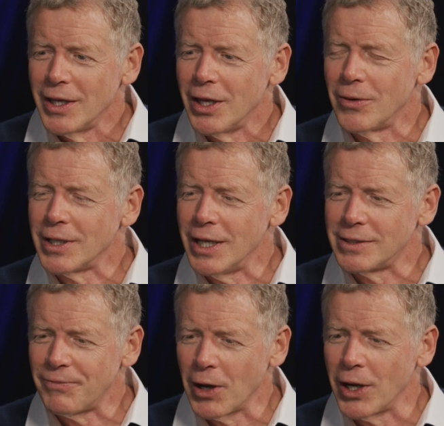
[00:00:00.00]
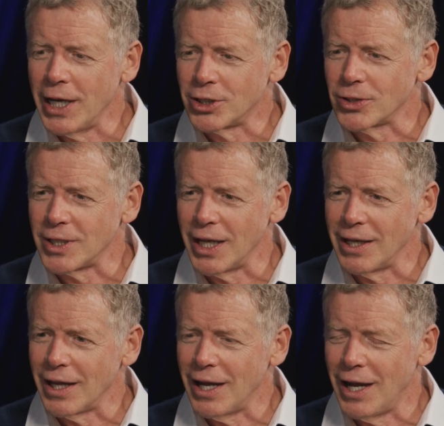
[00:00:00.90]
You know, it, it's very
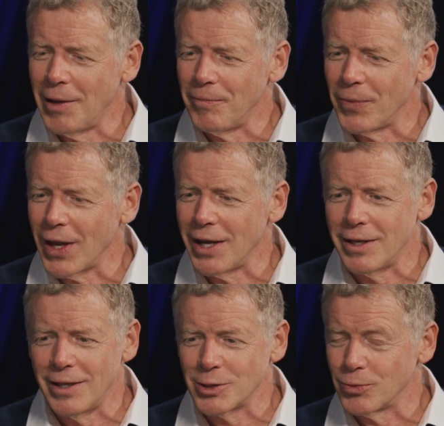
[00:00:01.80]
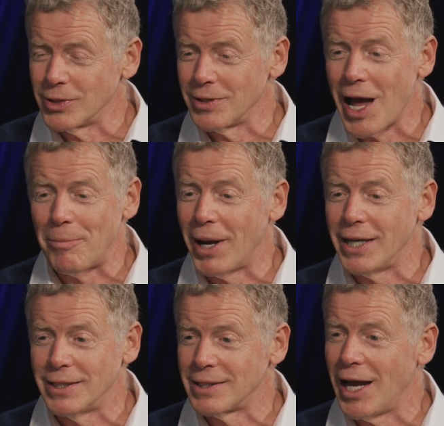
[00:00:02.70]
interesting. Um, this was not by
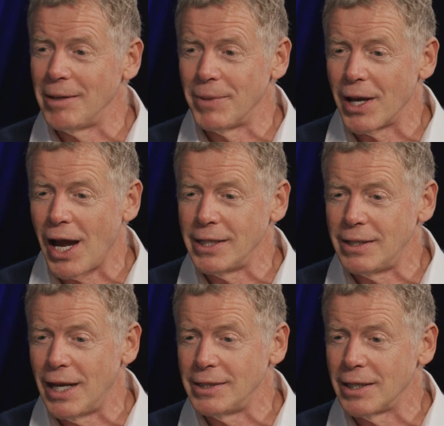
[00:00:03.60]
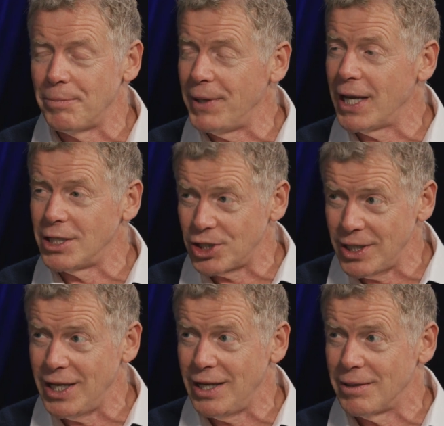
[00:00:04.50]
design, but I, I did a
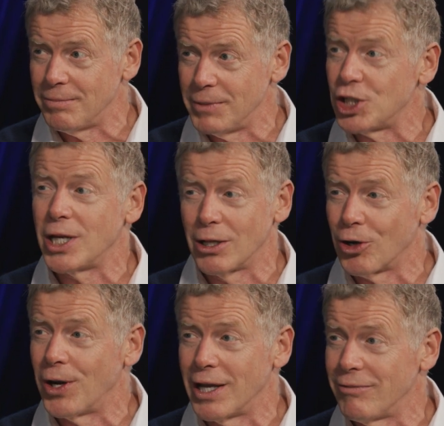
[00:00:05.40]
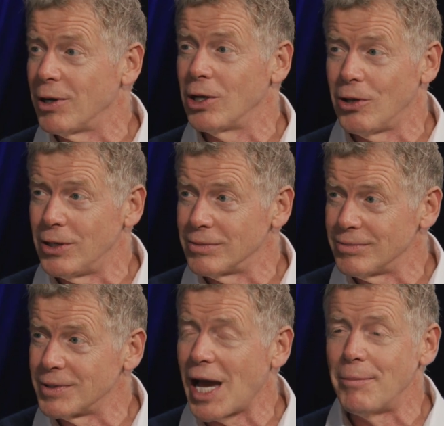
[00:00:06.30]
PhD in machine learning a very long
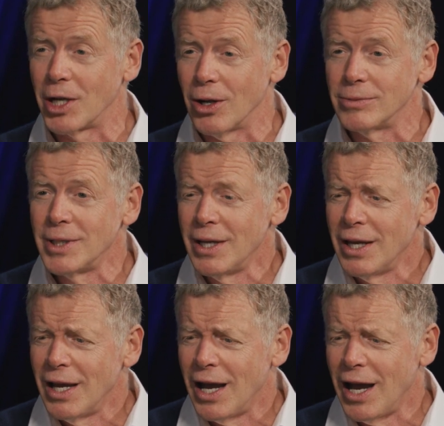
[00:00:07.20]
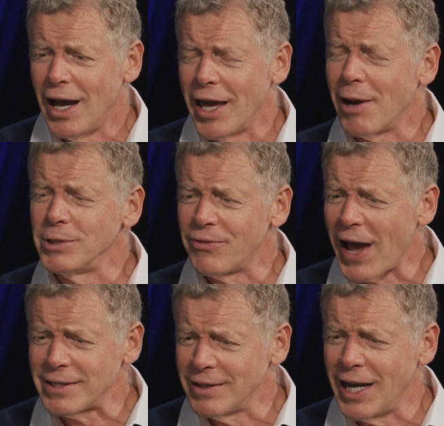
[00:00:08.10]
time ago. Uh, and I was
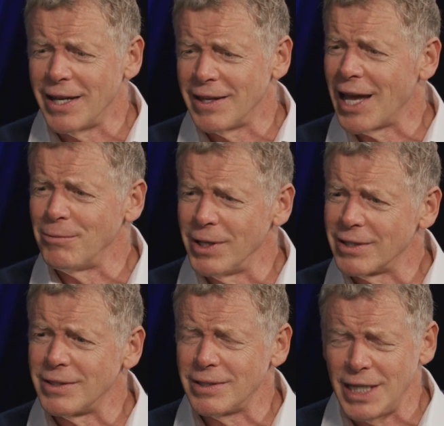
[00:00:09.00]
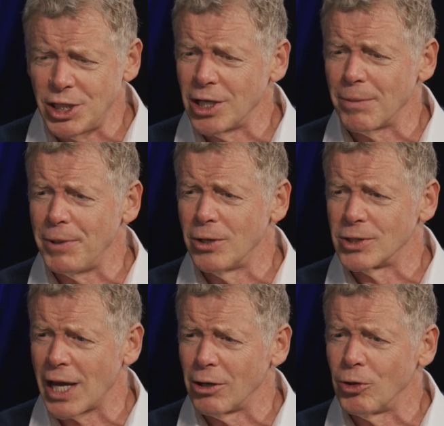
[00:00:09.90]
fascinated then with teaching
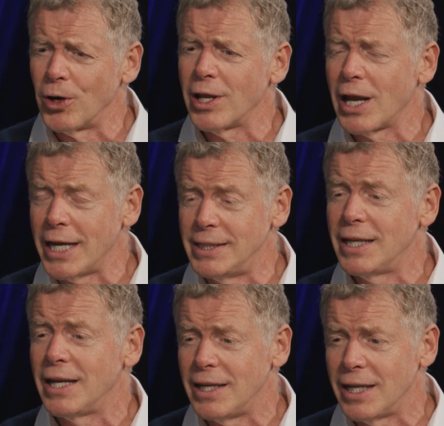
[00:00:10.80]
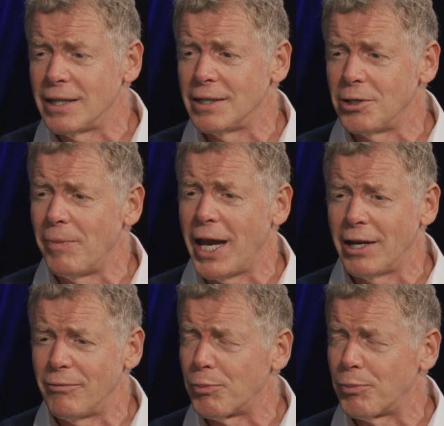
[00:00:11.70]
computers how to learn, and I did it in the domain of